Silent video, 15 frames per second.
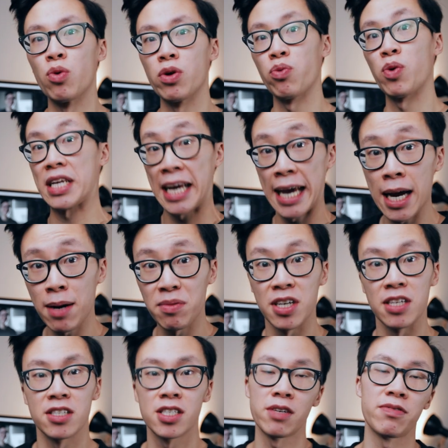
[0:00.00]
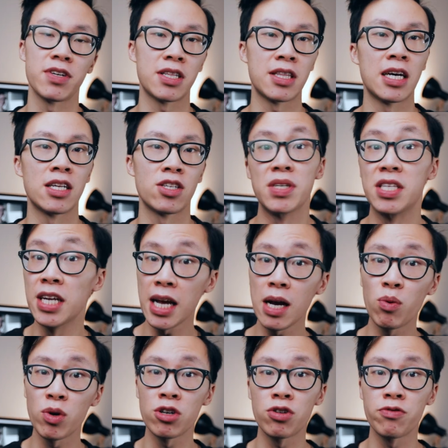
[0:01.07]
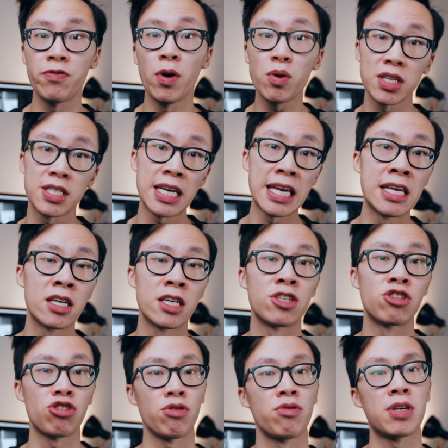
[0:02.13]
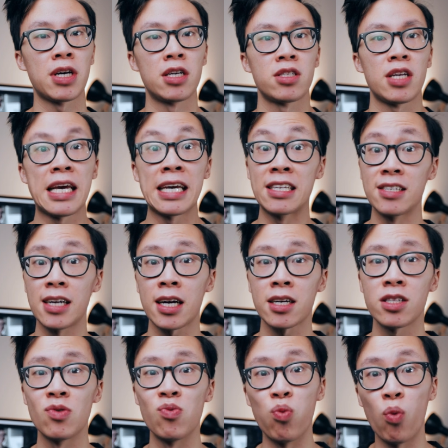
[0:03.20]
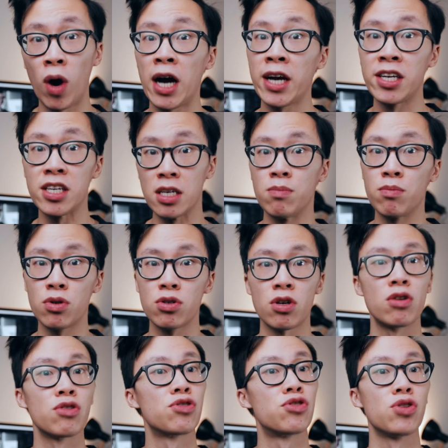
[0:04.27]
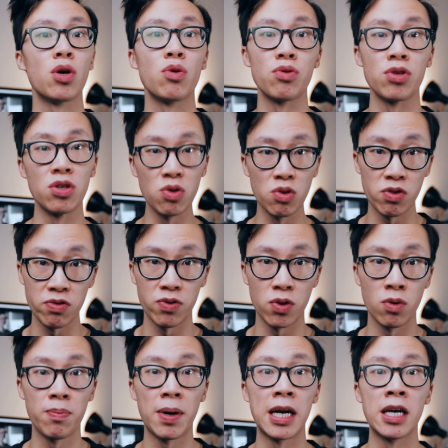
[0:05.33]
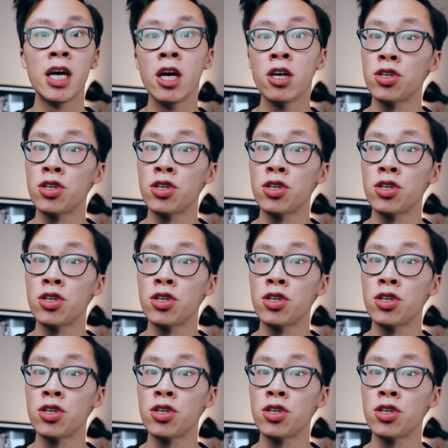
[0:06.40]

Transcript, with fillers: with what camera and stuff like that, but today I wanted to focus in and show you guys exactly why gimbals are so useful by